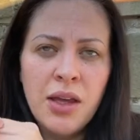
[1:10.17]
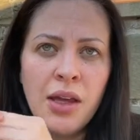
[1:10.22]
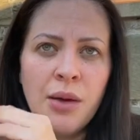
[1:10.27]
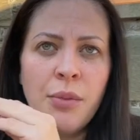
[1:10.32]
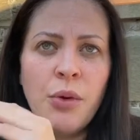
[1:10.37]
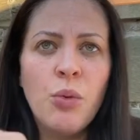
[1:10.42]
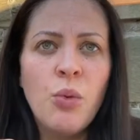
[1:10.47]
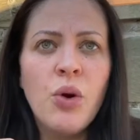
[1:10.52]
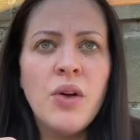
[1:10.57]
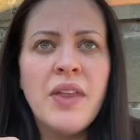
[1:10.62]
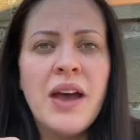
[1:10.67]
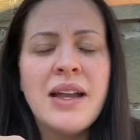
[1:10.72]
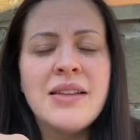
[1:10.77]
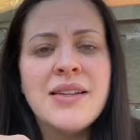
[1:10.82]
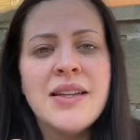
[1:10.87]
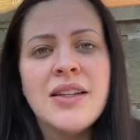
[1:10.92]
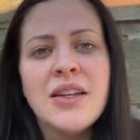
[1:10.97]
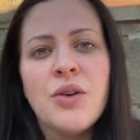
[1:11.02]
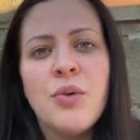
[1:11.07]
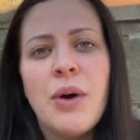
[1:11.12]
But what that
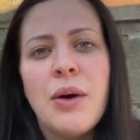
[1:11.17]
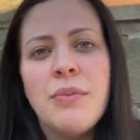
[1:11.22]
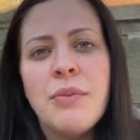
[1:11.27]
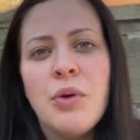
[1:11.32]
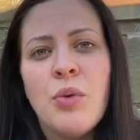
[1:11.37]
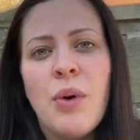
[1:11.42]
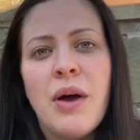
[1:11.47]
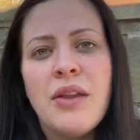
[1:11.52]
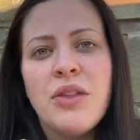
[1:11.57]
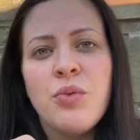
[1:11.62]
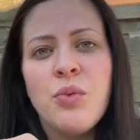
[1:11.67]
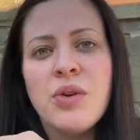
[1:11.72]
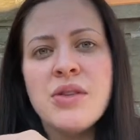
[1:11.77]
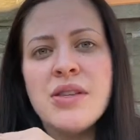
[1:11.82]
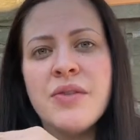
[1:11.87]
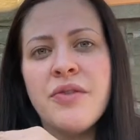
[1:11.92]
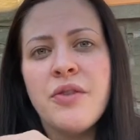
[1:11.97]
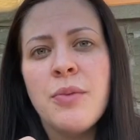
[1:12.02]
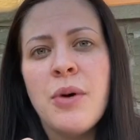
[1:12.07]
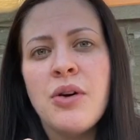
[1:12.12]
did equip me with was a
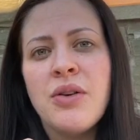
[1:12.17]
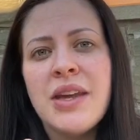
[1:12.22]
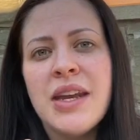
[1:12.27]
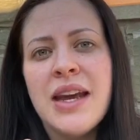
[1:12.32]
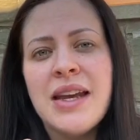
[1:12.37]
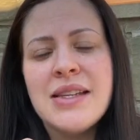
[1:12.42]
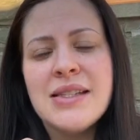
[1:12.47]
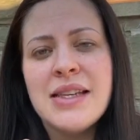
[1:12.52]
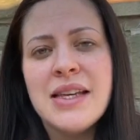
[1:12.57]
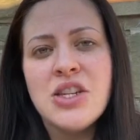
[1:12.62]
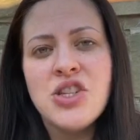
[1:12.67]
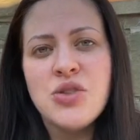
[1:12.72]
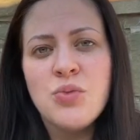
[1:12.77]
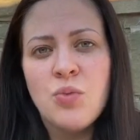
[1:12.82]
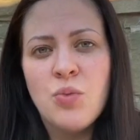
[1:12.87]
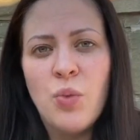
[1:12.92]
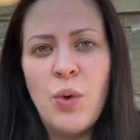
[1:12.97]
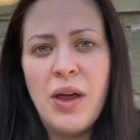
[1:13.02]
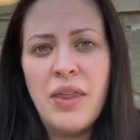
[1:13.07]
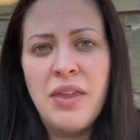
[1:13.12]

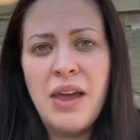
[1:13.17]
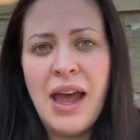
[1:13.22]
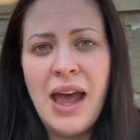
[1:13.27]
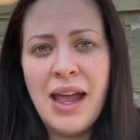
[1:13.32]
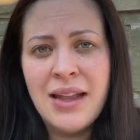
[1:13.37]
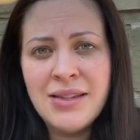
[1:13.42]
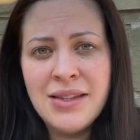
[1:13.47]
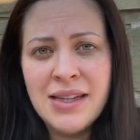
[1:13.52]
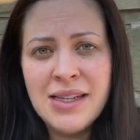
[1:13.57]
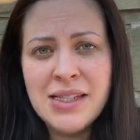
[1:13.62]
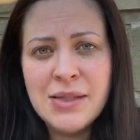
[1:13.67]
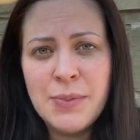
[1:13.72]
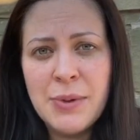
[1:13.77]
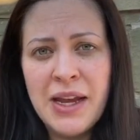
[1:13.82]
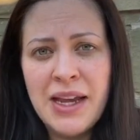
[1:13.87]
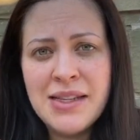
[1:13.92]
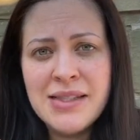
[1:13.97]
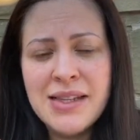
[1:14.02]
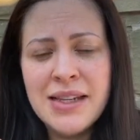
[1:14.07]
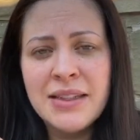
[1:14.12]
familiarisation with hand
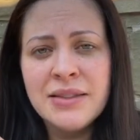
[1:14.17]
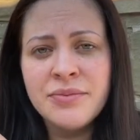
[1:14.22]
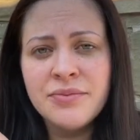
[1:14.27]
expressing,